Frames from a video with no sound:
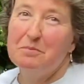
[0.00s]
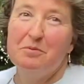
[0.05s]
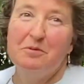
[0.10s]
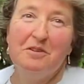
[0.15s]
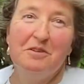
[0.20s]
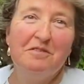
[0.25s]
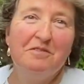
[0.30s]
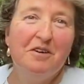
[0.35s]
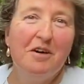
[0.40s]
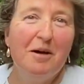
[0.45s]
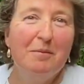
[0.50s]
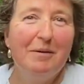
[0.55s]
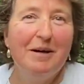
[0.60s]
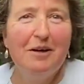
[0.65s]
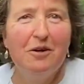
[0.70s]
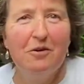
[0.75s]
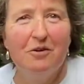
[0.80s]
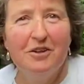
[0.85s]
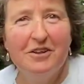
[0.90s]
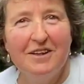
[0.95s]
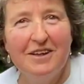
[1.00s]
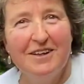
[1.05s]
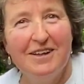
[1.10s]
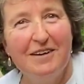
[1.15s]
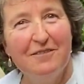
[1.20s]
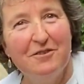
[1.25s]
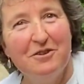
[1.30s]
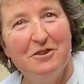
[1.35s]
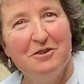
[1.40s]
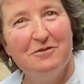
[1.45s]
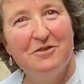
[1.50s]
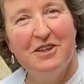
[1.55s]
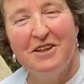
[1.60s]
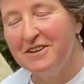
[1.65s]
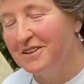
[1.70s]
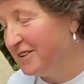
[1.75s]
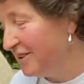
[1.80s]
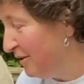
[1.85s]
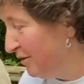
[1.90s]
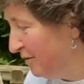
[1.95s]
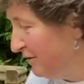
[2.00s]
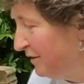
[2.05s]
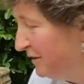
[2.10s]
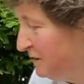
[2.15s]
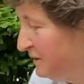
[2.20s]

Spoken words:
to put the fire back on again after you've taken it off.